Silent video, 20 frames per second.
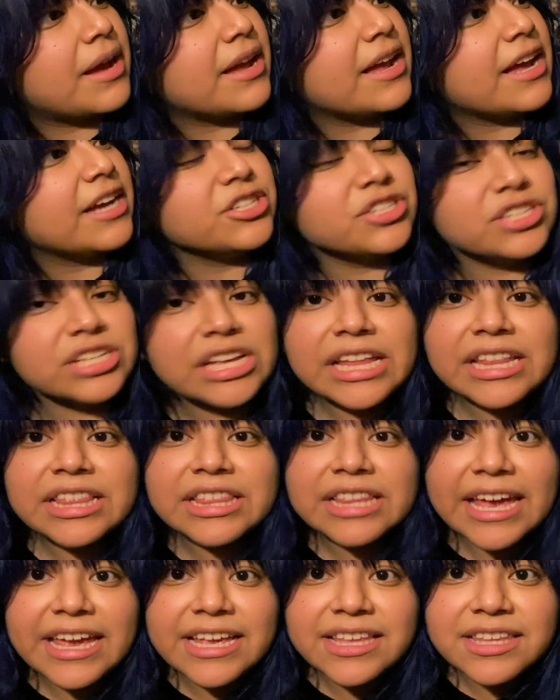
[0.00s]
I actually
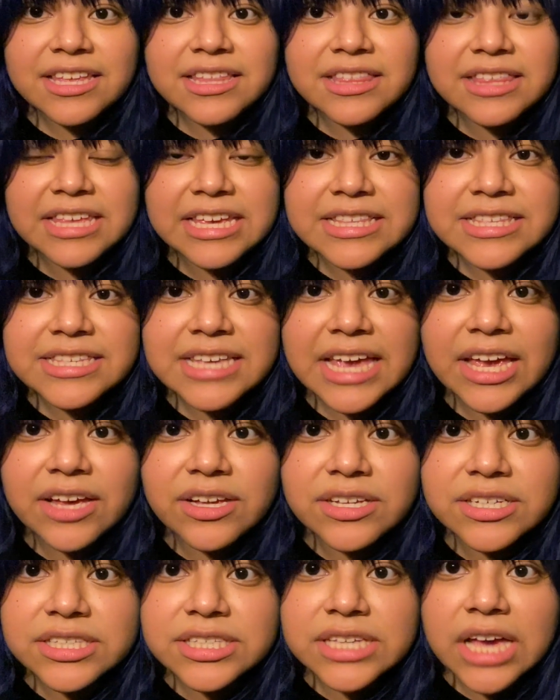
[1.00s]
like the
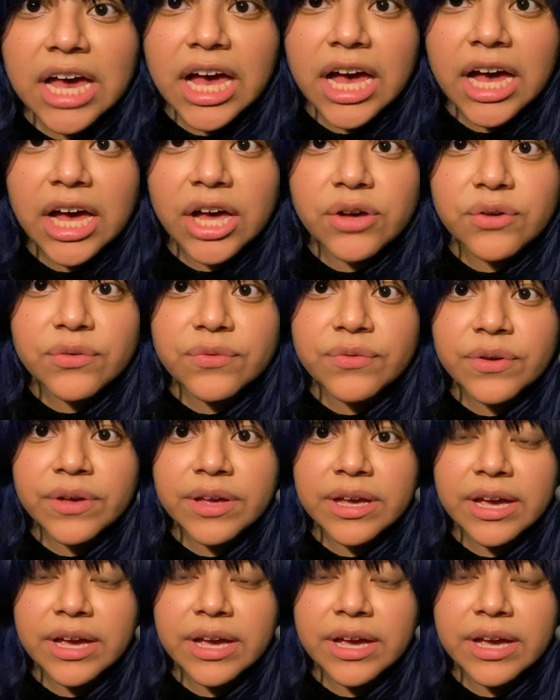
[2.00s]
details of